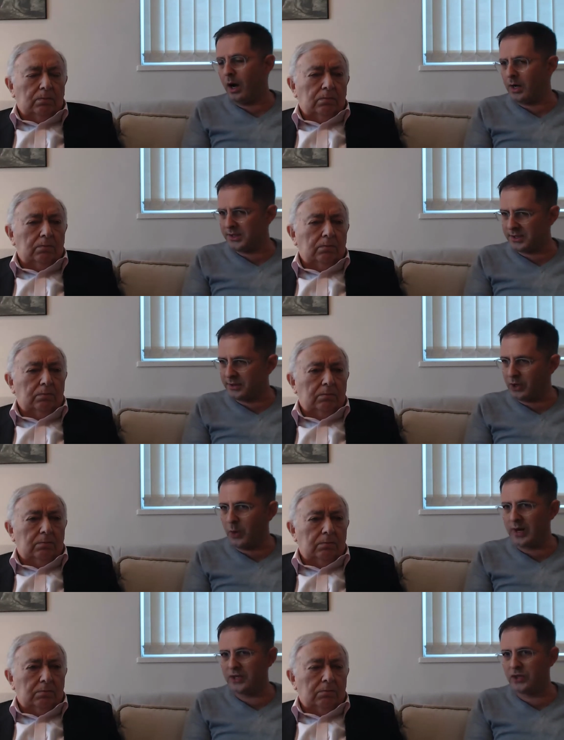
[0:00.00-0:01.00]
Speaker 1: asked the
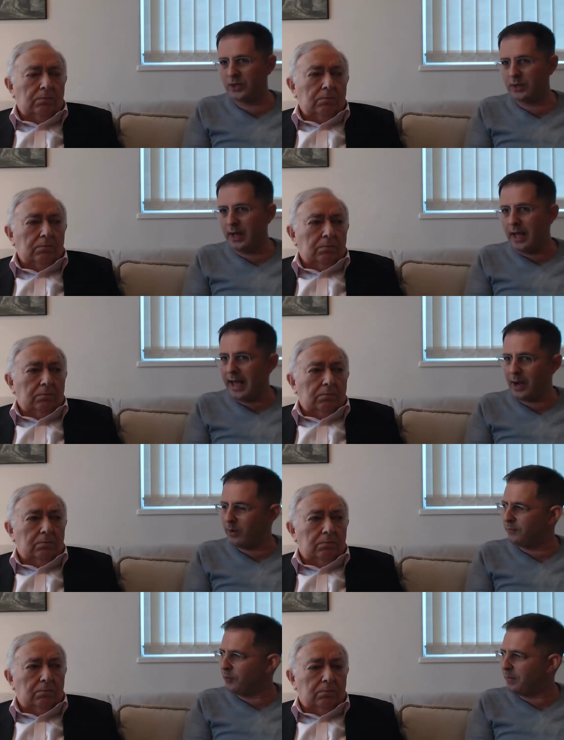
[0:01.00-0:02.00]
question,
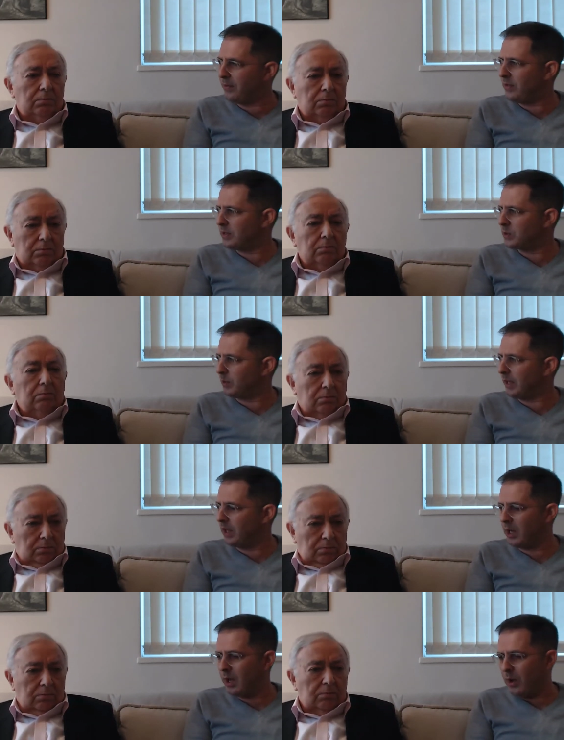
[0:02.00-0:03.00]
How have you been this
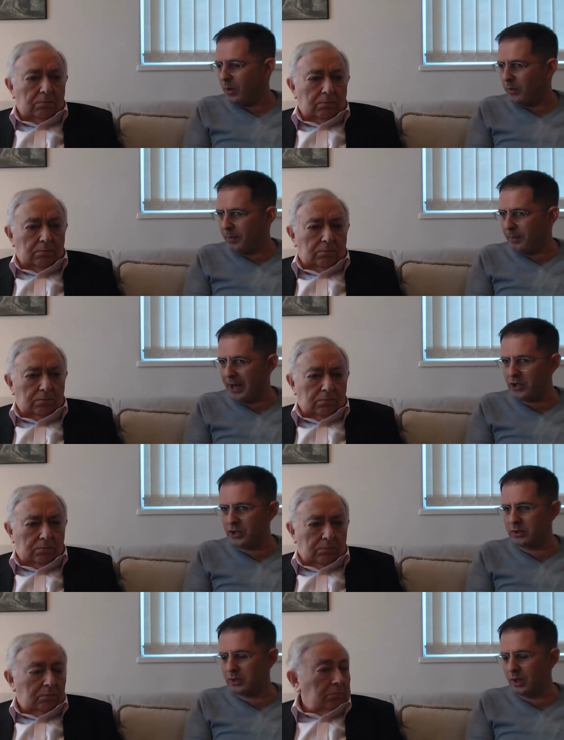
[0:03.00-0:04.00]
week? Mm. the
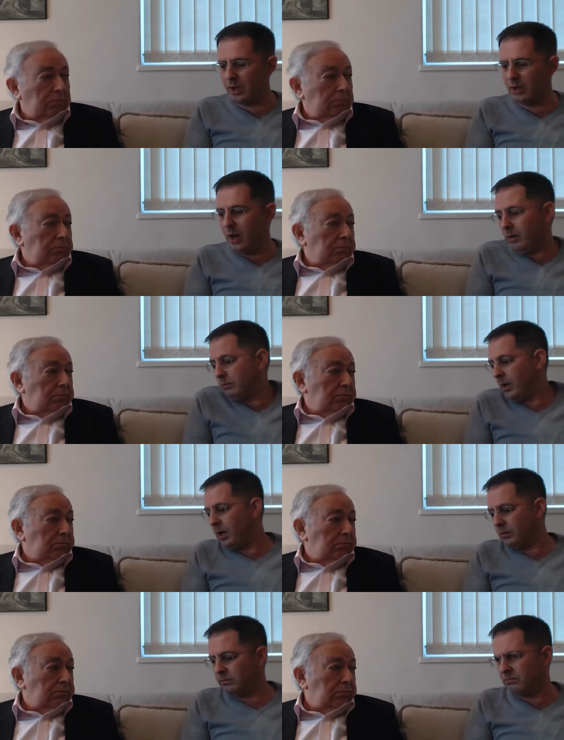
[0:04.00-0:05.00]
patient to go,
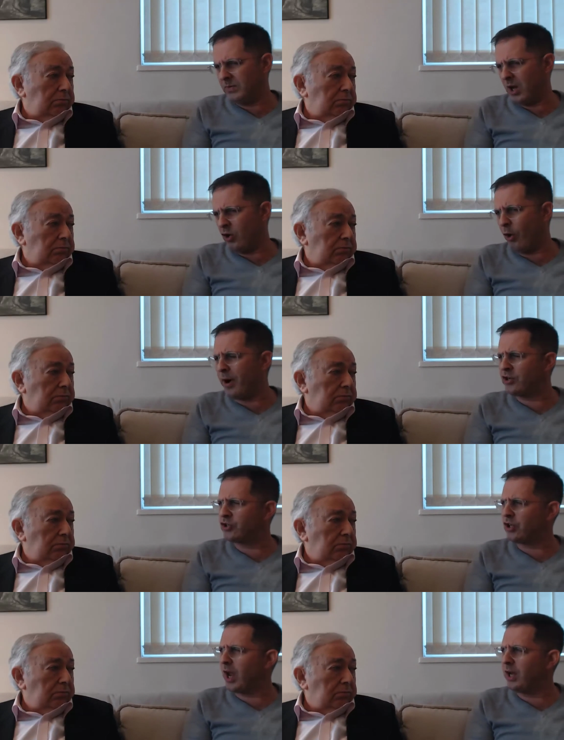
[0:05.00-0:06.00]
Well, not
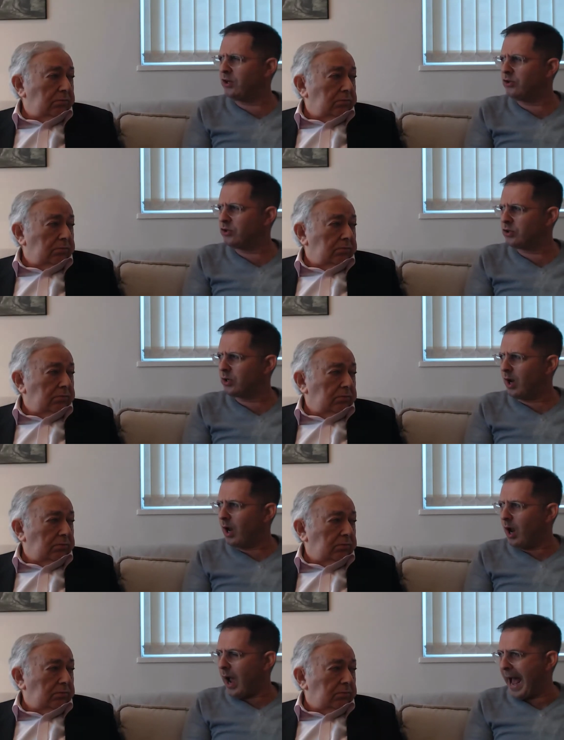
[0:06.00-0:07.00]
much change.
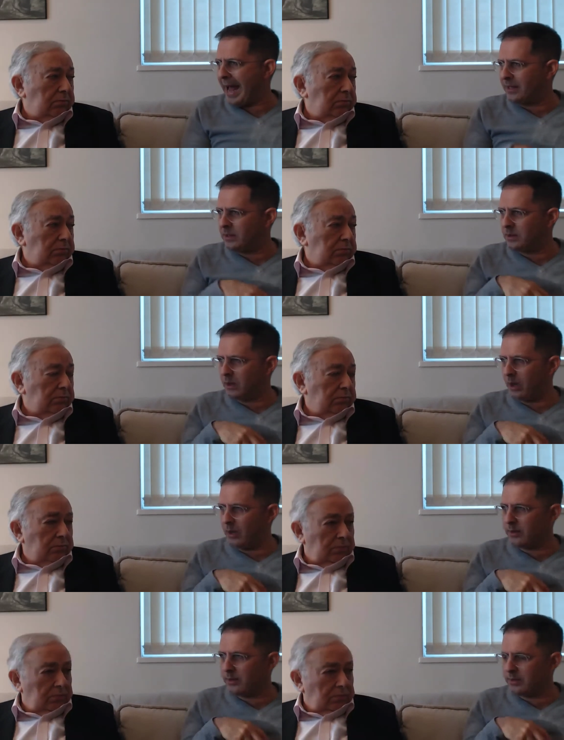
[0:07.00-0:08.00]
Mm. And
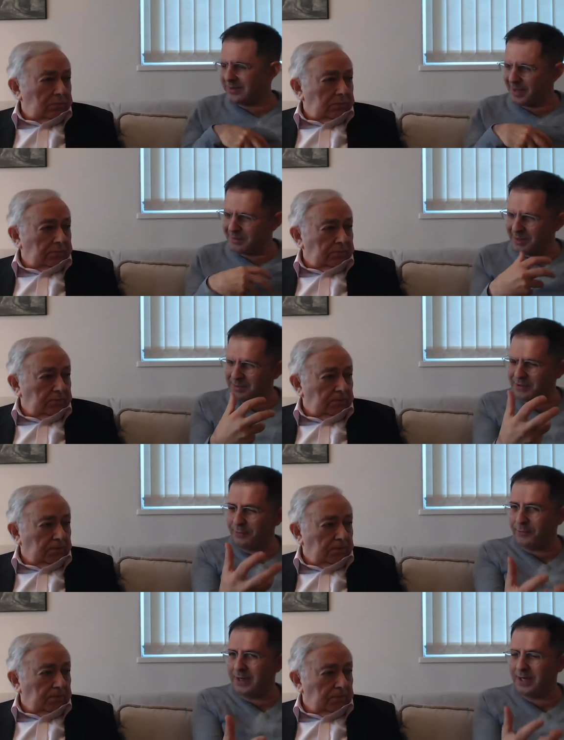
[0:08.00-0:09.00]
sometimes
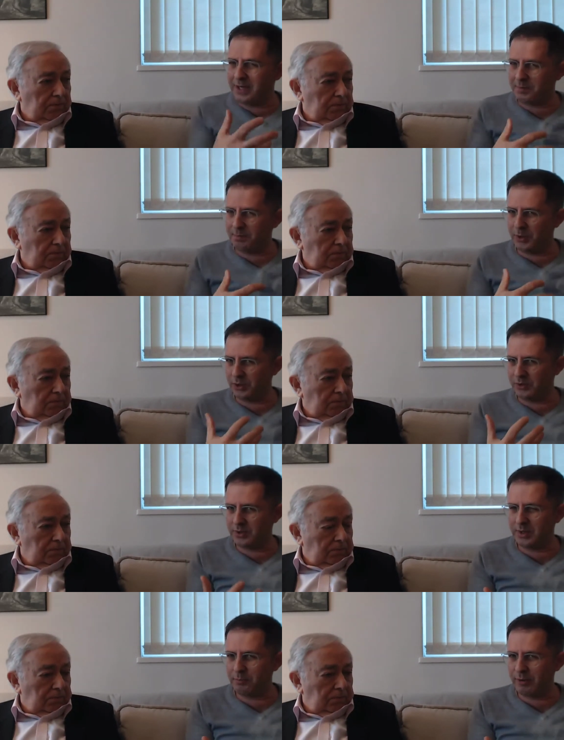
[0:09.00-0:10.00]
the feeling is put
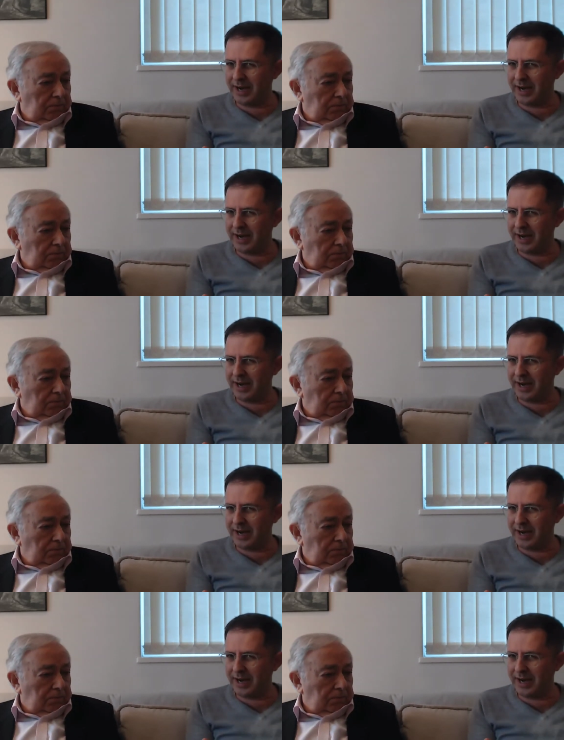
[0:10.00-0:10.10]
onto the